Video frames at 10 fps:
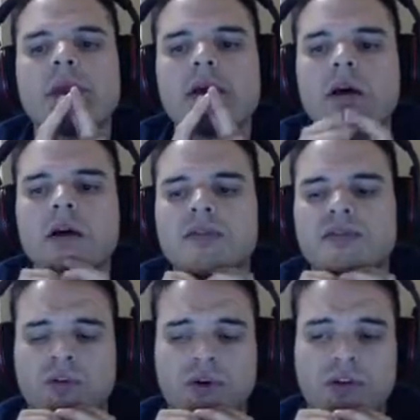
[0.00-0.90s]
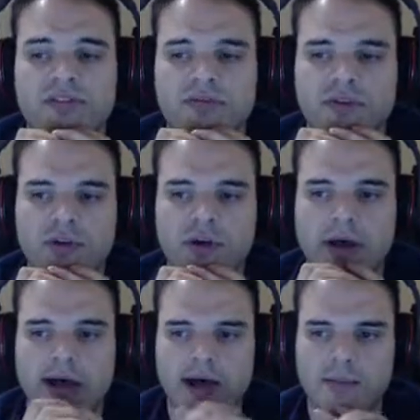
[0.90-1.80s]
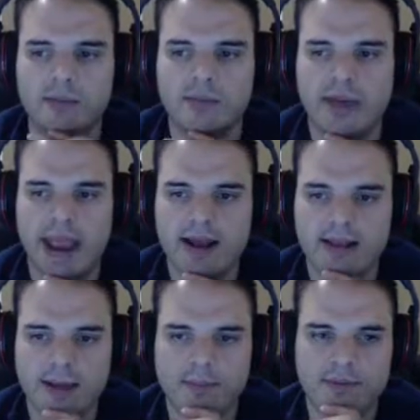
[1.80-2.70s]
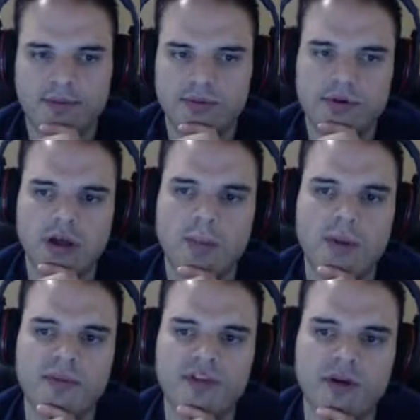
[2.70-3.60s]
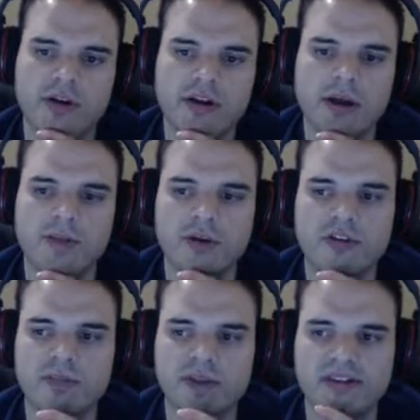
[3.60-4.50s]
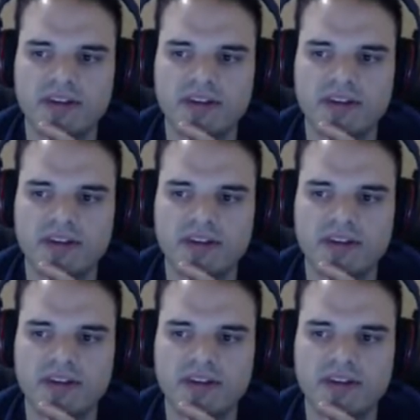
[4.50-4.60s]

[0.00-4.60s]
Because of course with the Hail up, Abomasnow can abuse Blizzard.